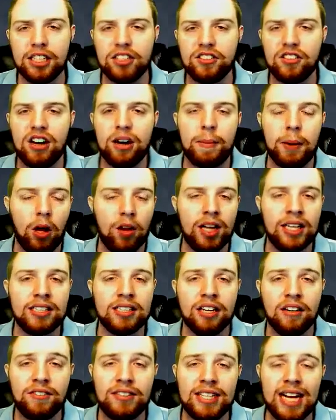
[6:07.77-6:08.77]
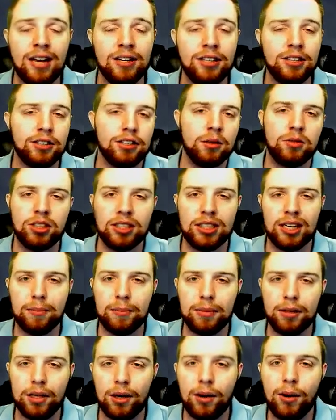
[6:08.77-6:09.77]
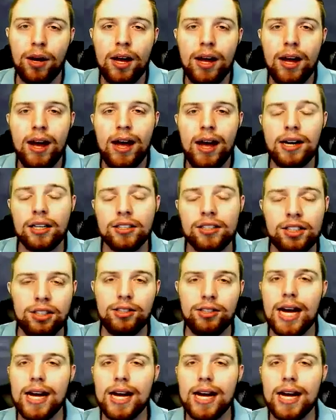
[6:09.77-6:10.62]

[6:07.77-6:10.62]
Instagram, all that stuff down in the description down below. And I'll see you